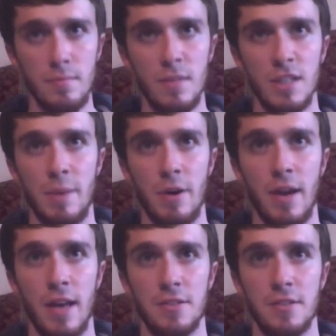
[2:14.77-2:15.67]

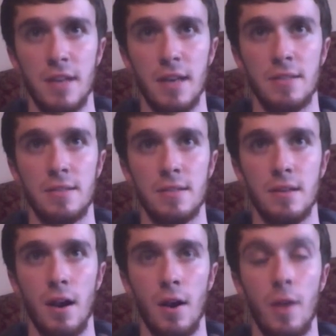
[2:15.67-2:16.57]
Spellcaster decks,
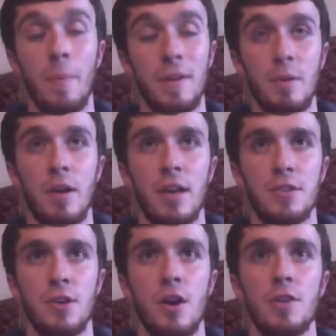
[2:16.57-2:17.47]
or my
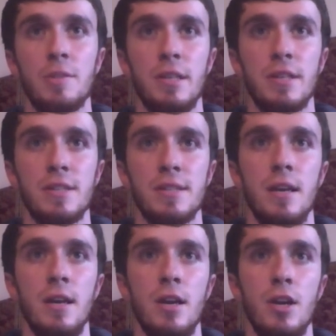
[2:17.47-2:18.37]
Spellcaster cards, because
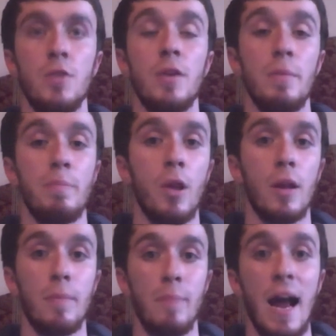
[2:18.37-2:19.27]
you can
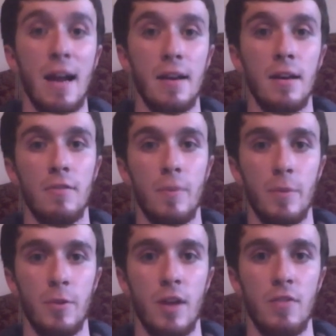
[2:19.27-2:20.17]
pull it back from
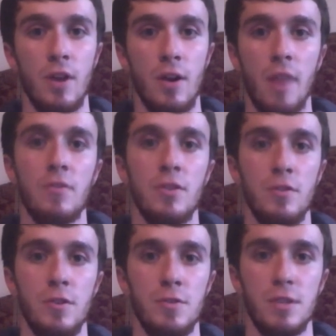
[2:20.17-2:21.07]
the graveyard after
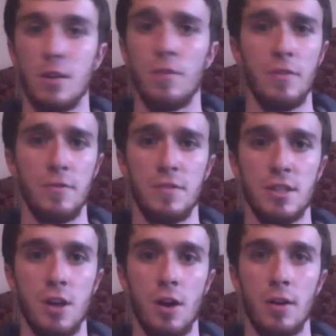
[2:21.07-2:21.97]
you've used it, or if you've
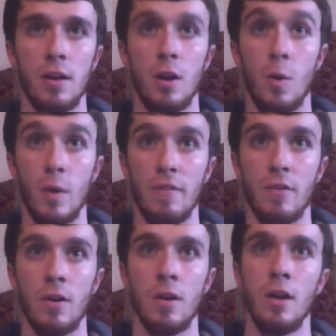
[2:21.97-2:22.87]
discarded it or
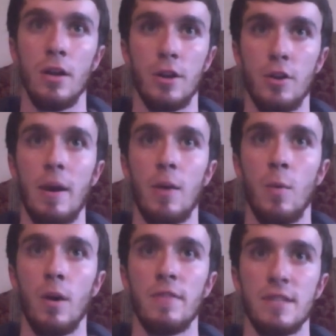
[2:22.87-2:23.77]
whatever. Like, no matter
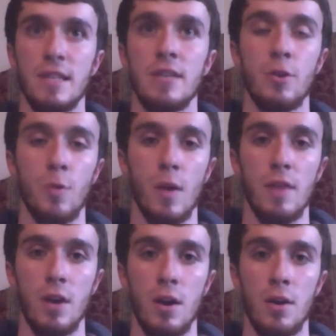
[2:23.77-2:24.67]
what, if it's in the
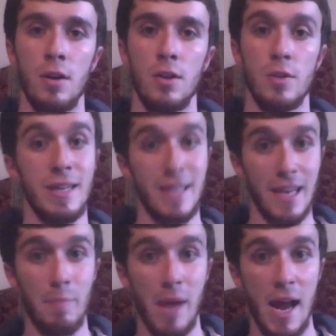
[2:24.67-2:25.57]
graveyard, you can
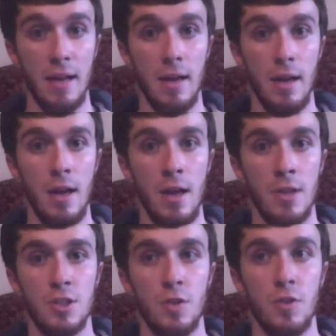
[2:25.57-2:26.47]
get it back.
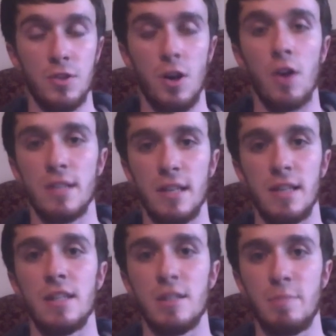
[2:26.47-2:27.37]
So those cards that
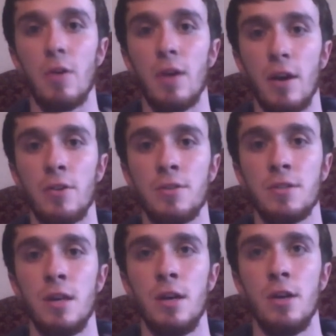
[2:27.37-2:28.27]
need spell
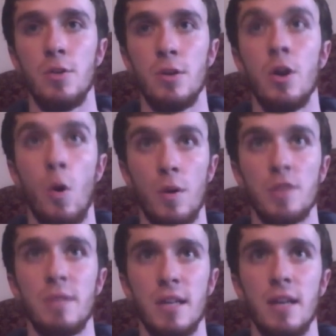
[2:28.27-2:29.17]
counters, you can
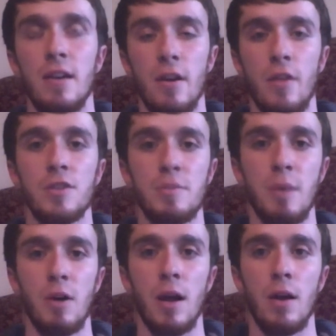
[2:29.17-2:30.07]
always be getting another
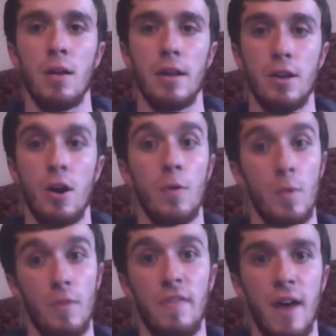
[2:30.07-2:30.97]
spell card
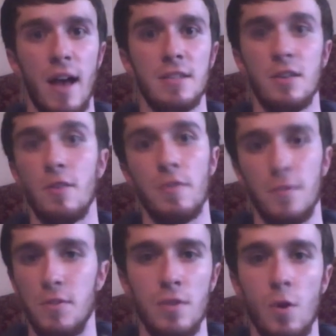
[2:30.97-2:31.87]
real fast. And if
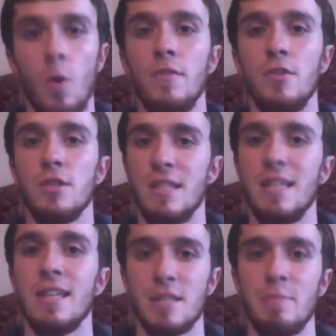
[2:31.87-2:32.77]
you just
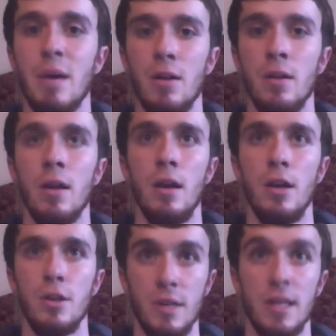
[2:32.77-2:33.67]
need a spell,
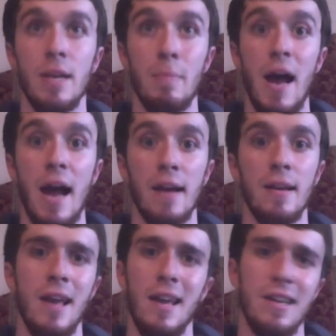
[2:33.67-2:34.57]
you can get it back,
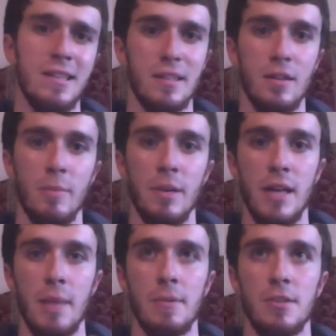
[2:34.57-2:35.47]
and it does a little bit of
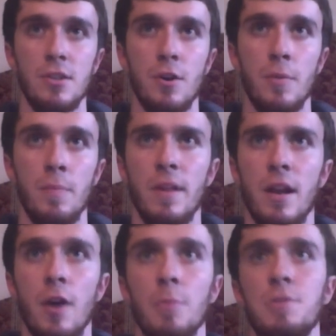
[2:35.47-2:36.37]
damage, so
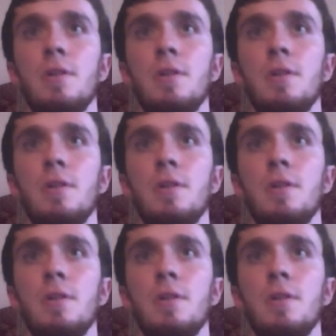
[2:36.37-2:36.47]
that helps.